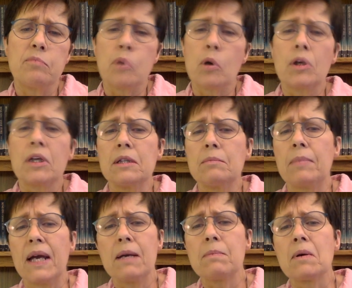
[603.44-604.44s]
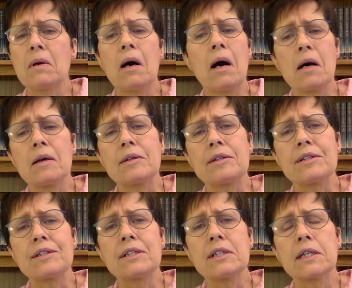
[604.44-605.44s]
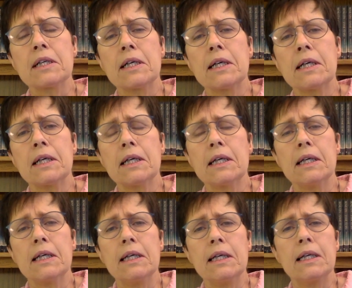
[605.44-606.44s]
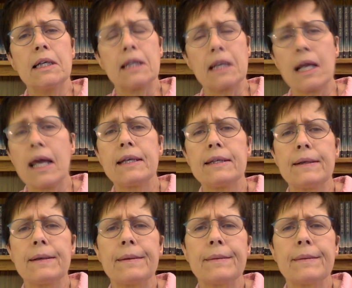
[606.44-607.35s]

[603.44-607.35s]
broken paper hearts in Atlanta.